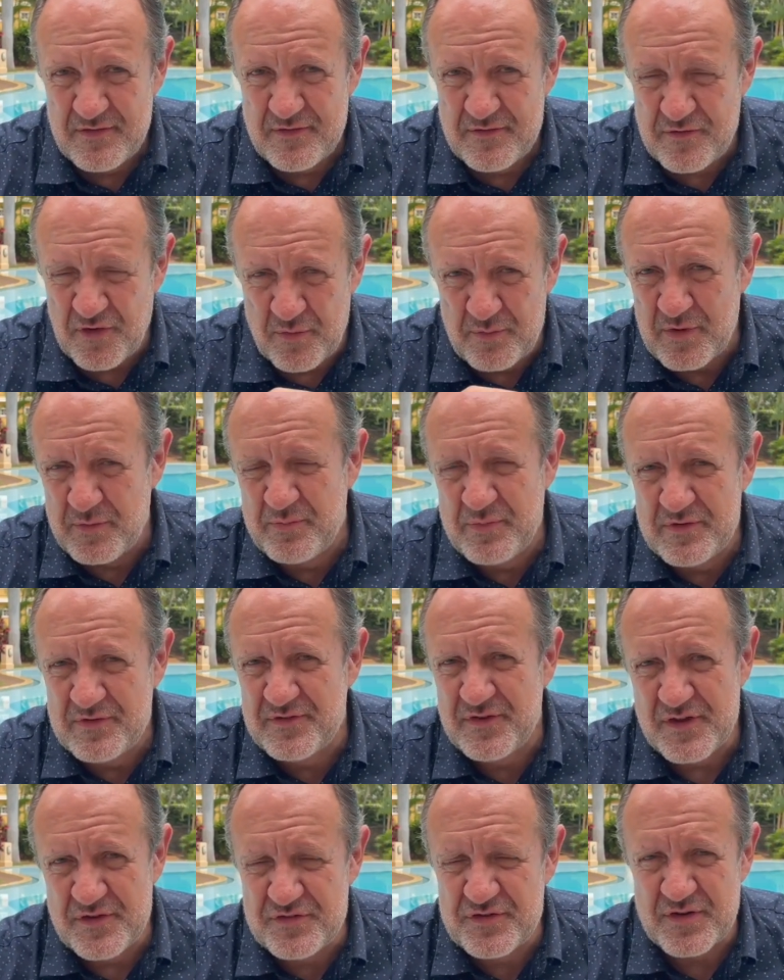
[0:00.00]
from a
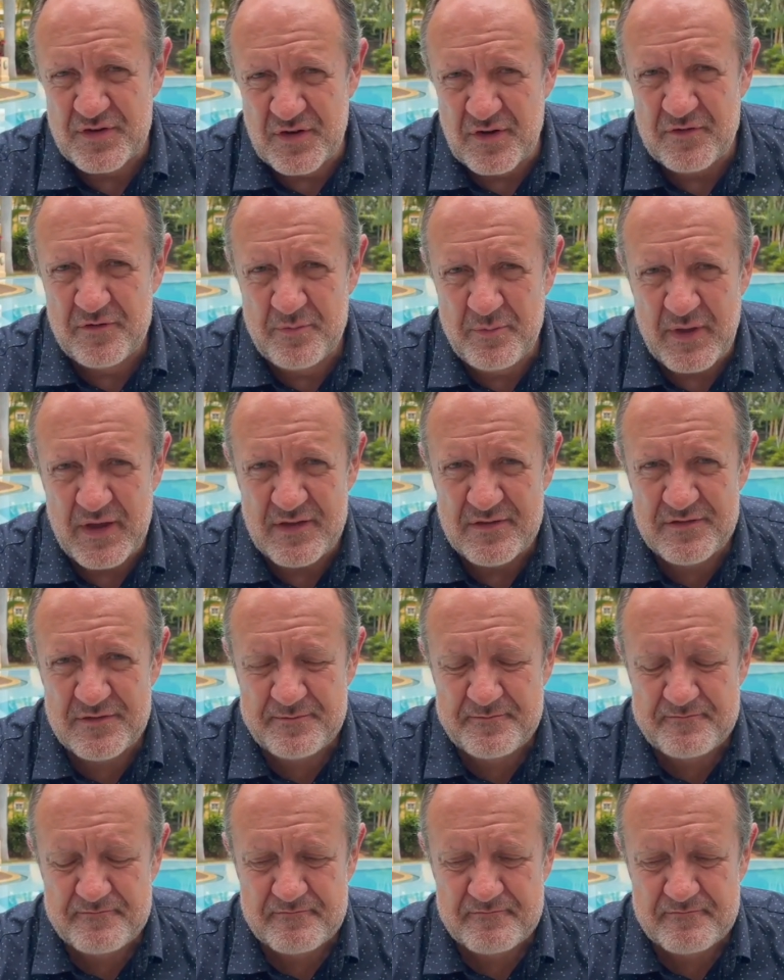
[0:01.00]
position of peace.